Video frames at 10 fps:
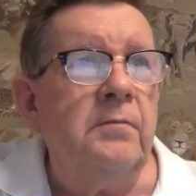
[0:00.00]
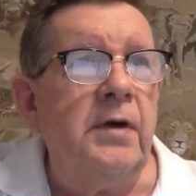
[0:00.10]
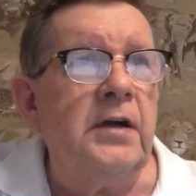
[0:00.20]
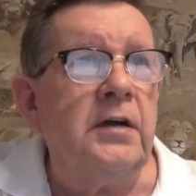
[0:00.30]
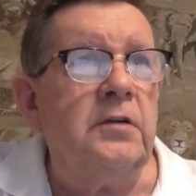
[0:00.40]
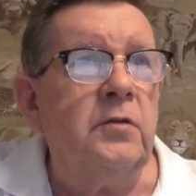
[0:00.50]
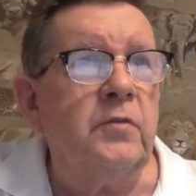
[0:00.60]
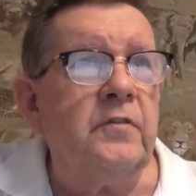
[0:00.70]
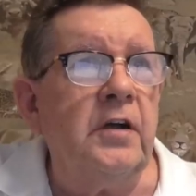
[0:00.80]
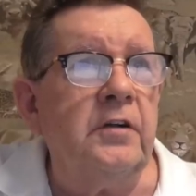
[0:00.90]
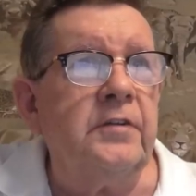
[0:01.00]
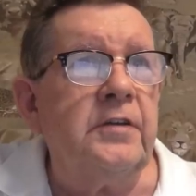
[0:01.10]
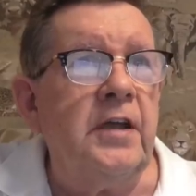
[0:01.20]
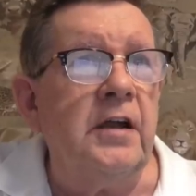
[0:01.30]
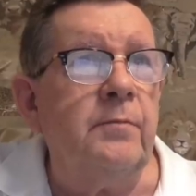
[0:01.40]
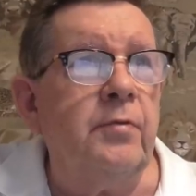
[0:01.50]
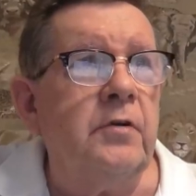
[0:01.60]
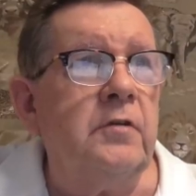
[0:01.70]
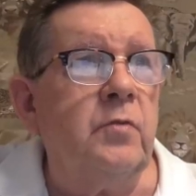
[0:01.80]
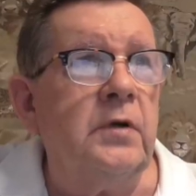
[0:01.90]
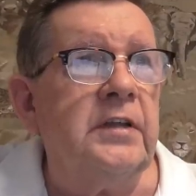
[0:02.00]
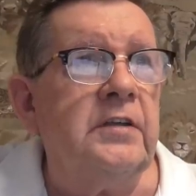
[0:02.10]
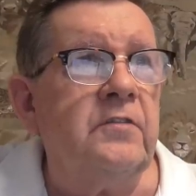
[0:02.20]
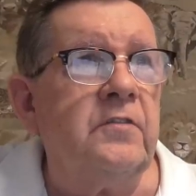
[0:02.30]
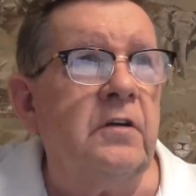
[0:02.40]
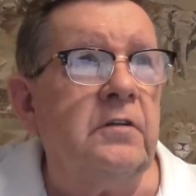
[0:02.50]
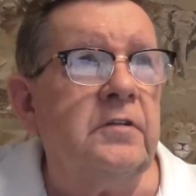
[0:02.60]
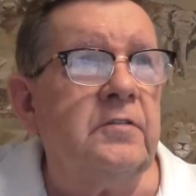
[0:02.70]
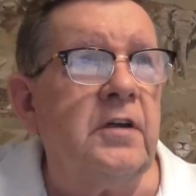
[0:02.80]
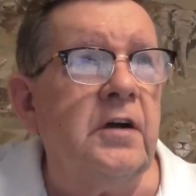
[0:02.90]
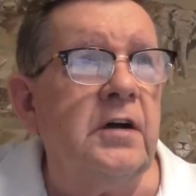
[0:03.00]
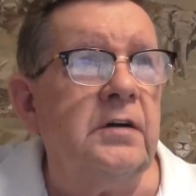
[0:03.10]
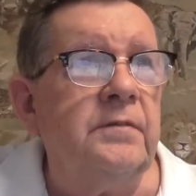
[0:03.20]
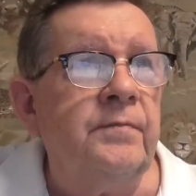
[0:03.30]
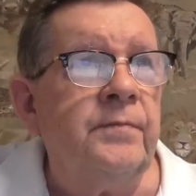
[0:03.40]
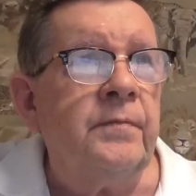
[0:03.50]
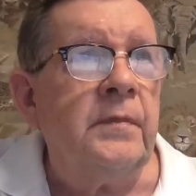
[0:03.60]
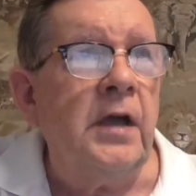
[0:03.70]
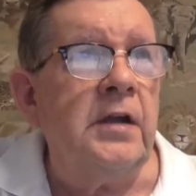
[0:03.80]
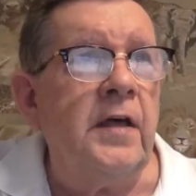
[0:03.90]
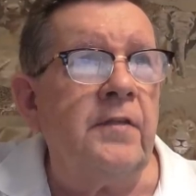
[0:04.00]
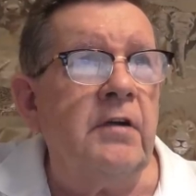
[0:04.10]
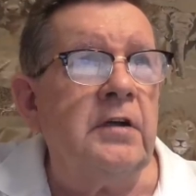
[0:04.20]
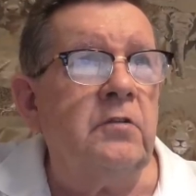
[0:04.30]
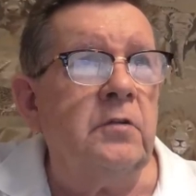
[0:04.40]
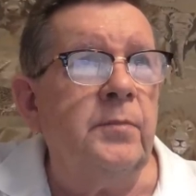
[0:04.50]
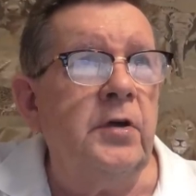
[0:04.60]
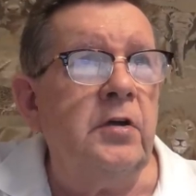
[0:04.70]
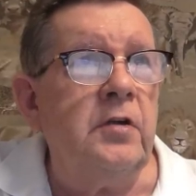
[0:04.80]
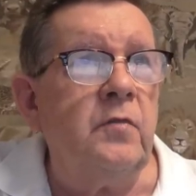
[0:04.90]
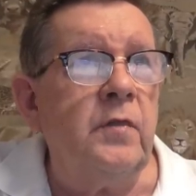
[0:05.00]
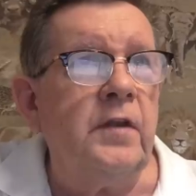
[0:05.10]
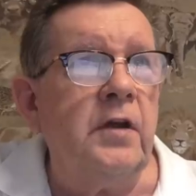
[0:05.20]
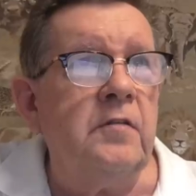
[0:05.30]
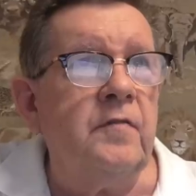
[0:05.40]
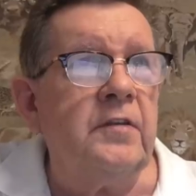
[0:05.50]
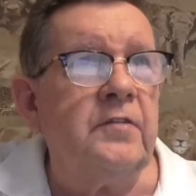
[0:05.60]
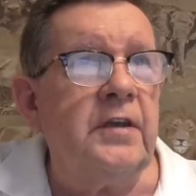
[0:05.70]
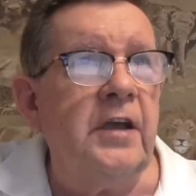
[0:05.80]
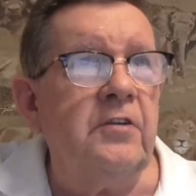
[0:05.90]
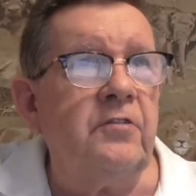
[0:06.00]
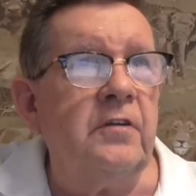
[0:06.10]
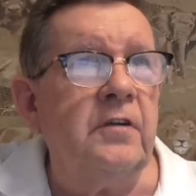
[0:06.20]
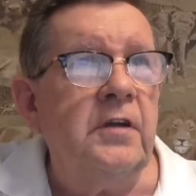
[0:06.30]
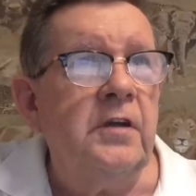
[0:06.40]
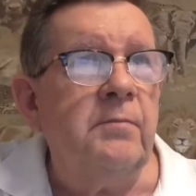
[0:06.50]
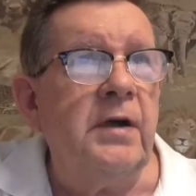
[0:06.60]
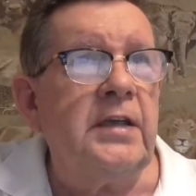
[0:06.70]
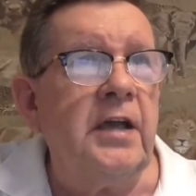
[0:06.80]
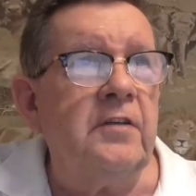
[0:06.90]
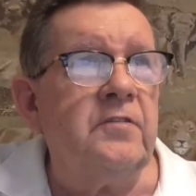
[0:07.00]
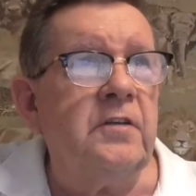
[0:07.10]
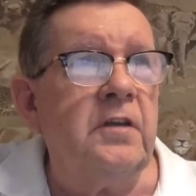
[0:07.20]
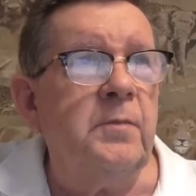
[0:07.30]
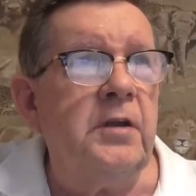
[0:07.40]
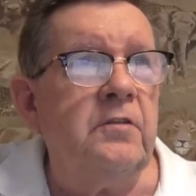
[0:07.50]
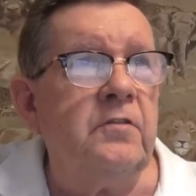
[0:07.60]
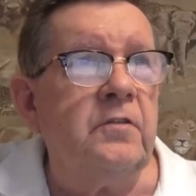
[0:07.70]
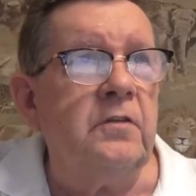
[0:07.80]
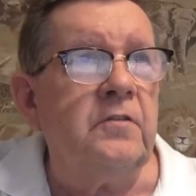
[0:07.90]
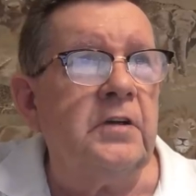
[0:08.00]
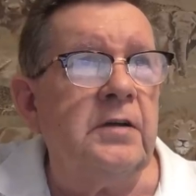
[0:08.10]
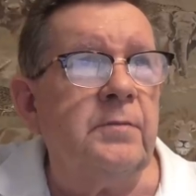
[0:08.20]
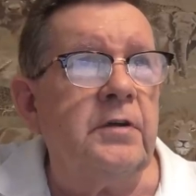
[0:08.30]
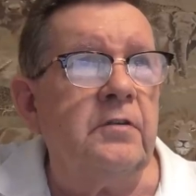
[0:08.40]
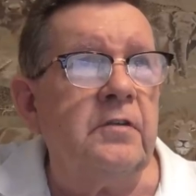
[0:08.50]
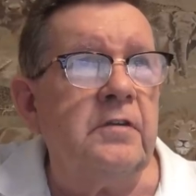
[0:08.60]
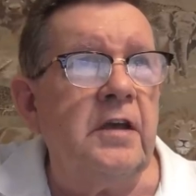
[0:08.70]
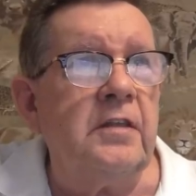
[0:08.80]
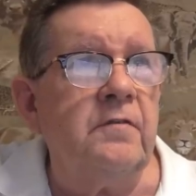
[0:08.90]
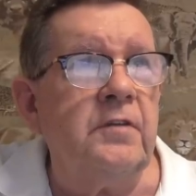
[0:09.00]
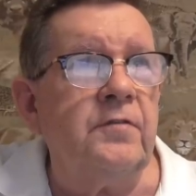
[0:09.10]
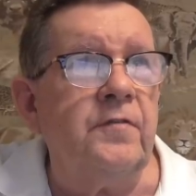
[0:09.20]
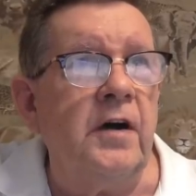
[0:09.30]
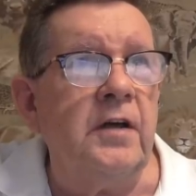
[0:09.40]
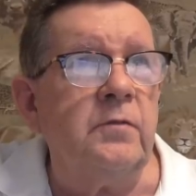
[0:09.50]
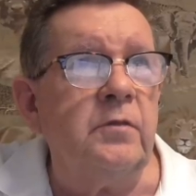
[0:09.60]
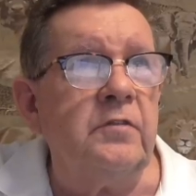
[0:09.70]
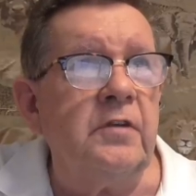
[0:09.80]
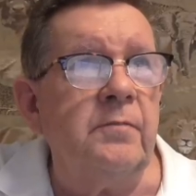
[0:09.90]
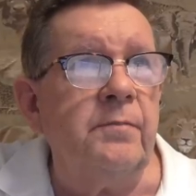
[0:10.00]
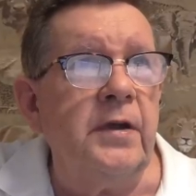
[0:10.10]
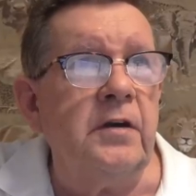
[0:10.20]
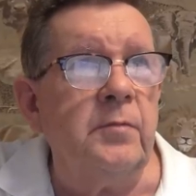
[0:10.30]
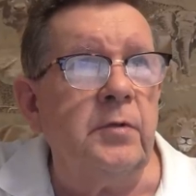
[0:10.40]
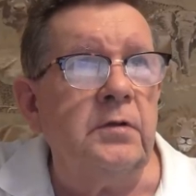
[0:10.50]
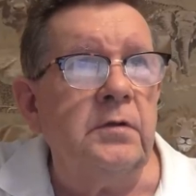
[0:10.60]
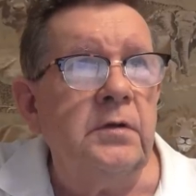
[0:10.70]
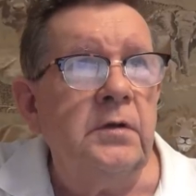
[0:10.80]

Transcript: My uncle was held at gunpoint while they stole his car. Another uncle murdered with no investigation. My cousin committed suicide because the death of his father was unbearable.